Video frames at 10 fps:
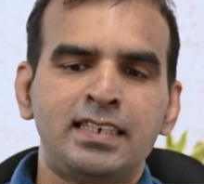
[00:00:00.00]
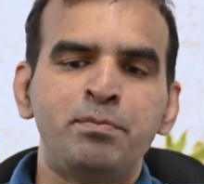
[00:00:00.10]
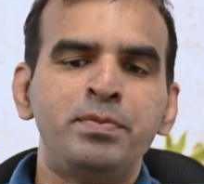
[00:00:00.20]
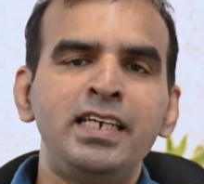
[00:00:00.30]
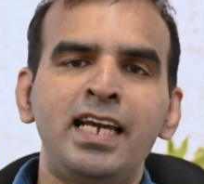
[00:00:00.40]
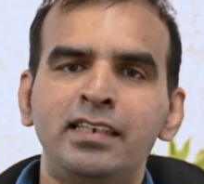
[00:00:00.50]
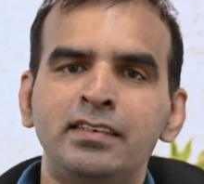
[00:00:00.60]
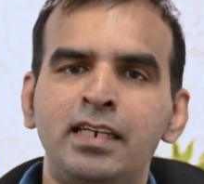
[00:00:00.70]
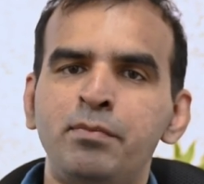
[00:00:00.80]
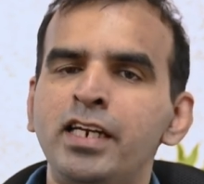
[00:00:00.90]
company has,
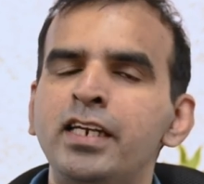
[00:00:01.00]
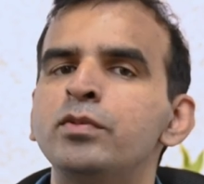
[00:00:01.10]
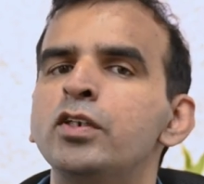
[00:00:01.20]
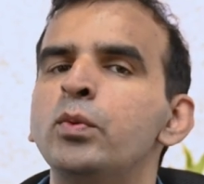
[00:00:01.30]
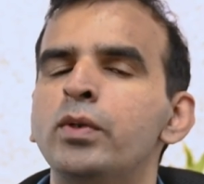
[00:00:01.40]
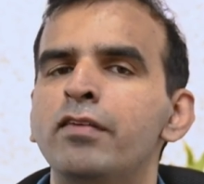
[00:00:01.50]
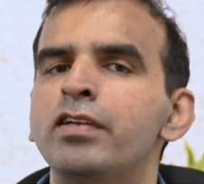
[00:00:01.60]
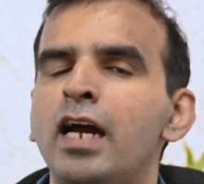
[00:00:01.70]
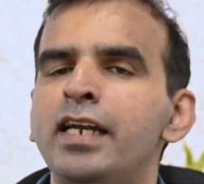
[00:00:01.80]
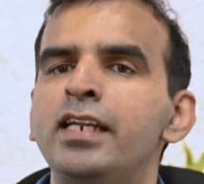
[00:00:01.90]
and many times they don't have
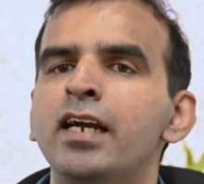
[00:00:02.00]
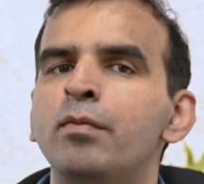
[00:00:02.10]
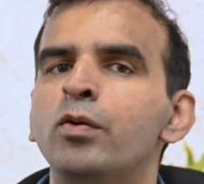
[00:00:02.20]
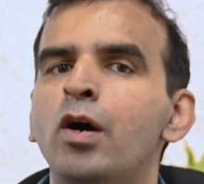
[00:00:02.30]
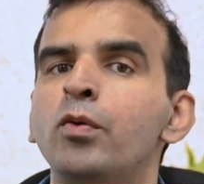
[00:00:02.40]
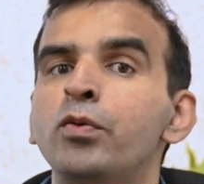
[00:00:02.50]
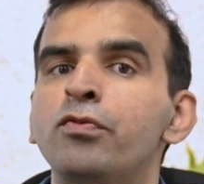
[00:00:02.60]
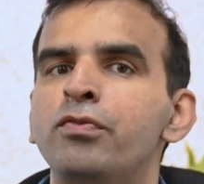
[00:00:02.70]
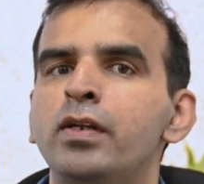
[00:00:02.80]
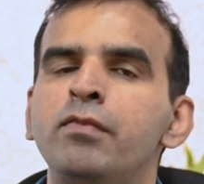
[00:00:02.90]
an idea about how to
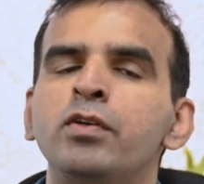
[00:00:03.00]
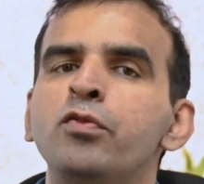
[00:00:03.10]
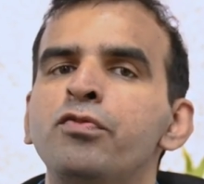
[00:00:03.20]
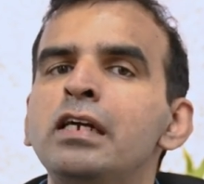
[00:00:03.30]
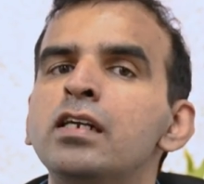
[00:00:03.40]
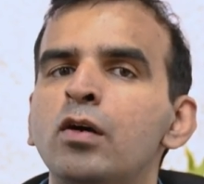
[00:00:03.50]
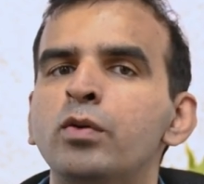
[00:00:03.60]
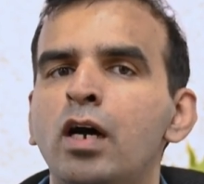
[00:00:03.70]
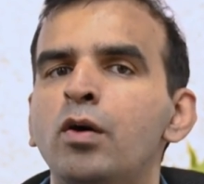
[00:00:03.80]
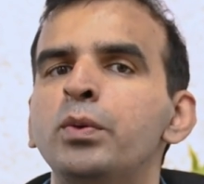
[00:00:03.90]
even to figure
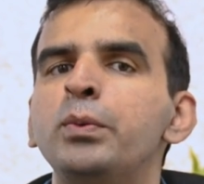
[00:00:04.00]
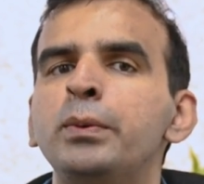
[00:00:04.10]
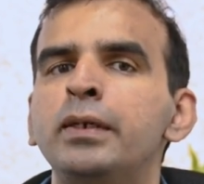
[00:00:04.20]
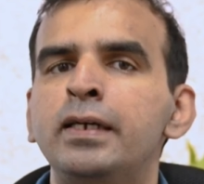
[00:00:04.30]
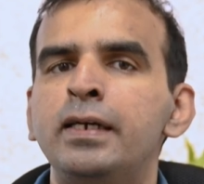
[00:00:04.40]
out how to uh,